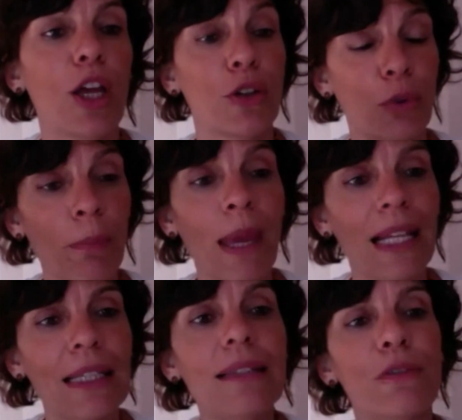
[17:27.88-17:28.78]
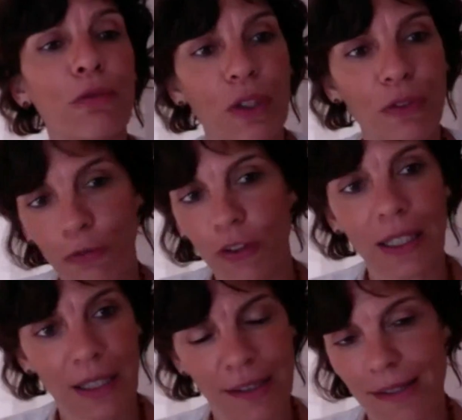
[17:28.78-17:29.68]
to many different
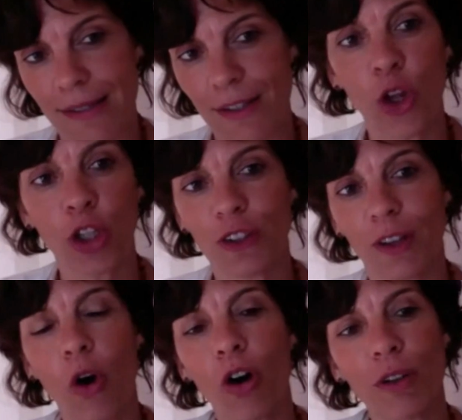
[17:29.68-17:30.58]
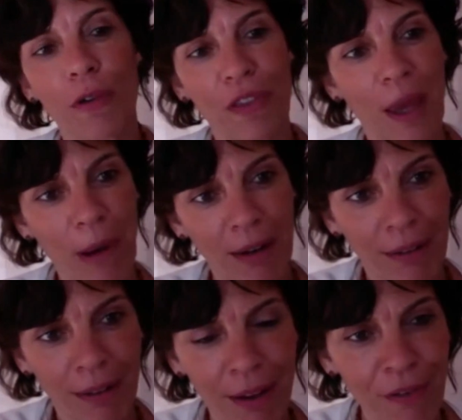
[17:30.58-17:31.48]
feelings. Not all of them are
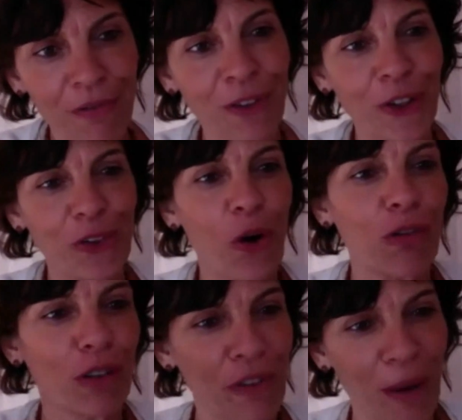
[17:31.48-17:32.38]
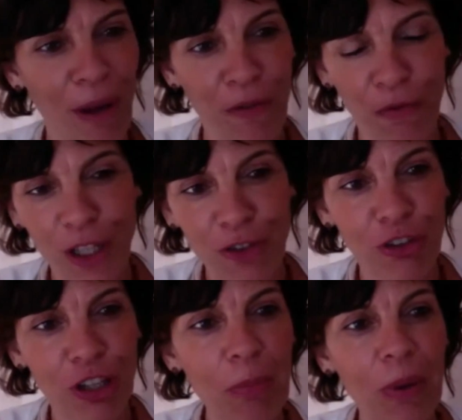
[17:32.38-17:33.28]
love, not all of them are
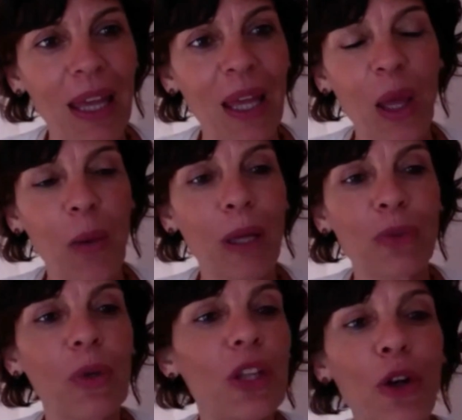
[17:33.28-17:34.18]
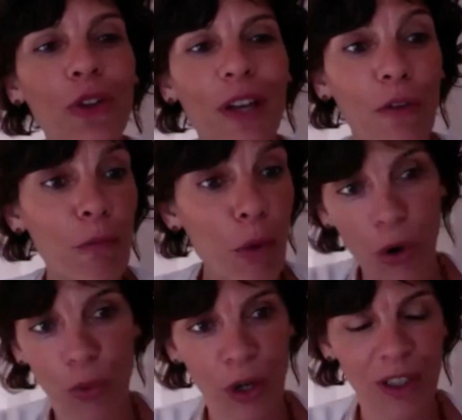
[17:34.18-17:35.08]
friendship, but we don't have more
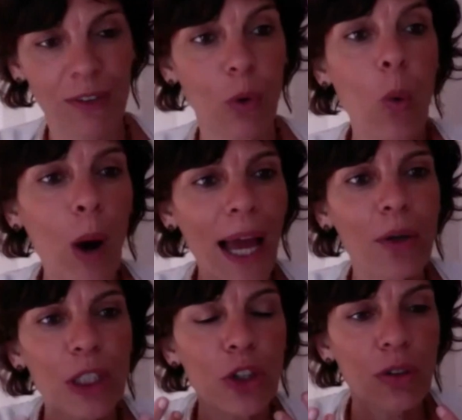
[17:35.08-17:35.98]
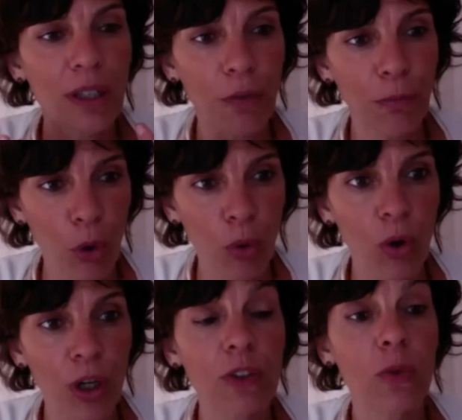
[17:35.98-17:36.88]
words. Why we don't have more
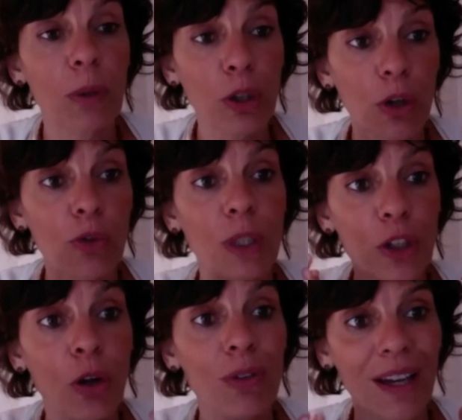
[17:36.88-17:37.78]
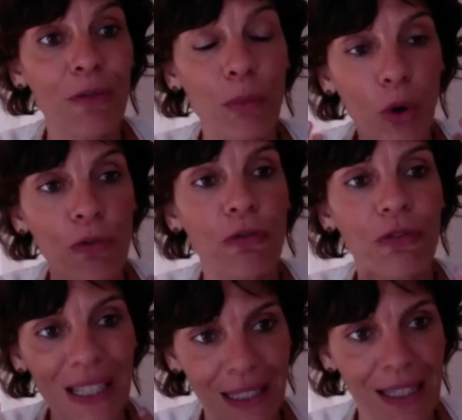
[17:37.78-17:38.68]
words? Because we don't have more
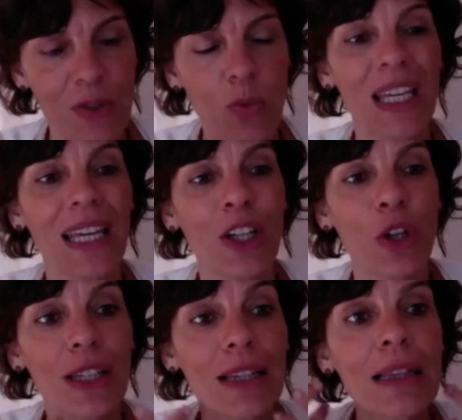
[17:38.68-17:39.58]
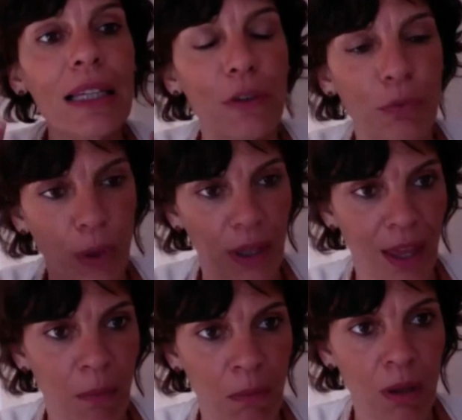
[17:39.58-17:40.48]
feelings. We cannot live with them.